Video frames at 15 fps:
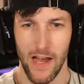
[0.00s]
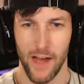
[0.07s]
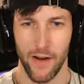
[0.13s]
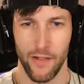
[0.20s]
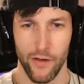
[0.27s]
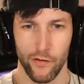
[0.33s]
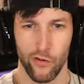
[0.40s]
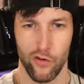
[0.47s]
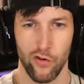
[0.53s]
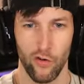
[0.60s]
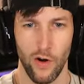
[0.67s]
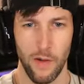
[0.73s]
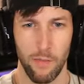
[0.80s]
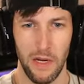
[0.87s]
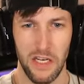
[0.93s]
me out of this
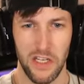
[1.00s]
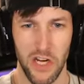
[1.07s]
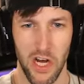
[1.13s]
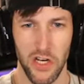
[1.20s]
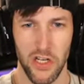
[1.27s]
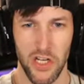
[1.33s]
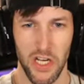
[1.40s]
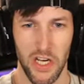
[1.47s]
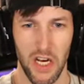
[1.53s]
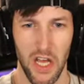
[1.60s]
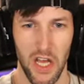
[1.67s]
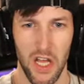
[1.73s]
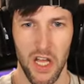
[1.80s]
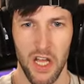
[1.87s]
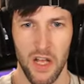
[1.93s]
creepy
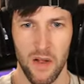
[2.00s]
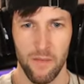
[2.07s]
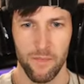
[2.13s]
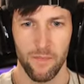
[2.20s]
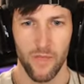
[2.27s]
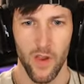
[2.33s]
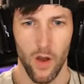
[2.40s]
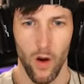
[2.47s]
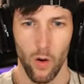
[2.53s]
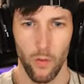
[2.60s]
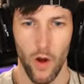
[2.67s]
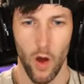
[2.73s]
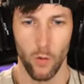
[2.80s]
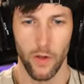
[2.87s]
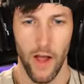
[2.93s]
dungeon. Oh
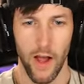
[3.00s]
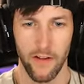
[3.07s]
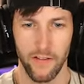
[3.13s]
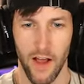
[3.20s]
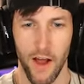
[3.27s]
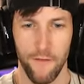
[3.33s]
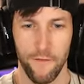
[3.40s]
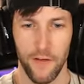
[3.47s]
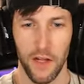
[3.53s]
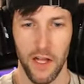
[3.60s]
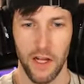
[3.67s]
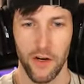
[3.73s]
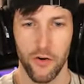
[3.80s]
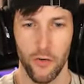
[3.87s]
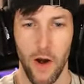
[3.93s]
no, guys, I feel
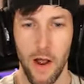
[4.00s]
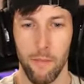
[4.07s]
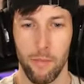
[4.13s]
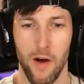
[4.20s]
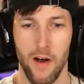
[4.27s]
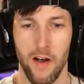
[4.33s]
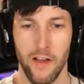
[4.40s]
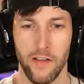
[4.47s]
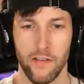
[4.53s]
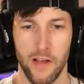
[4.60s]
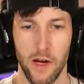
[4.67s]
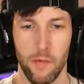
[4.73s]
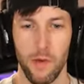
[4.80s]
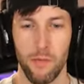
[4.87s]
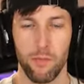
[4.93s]
like Grandpa is
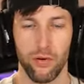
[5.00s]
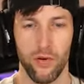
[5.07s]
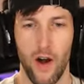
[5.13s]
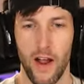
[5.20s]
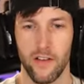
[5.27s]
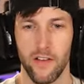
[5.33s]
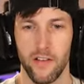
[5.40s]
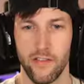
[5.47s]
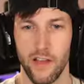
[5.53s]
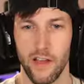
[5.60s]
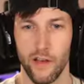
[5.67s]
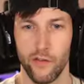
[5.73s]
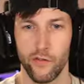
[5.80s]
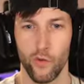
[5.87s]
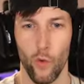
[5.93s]
gonna be
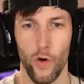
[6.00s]
practicing his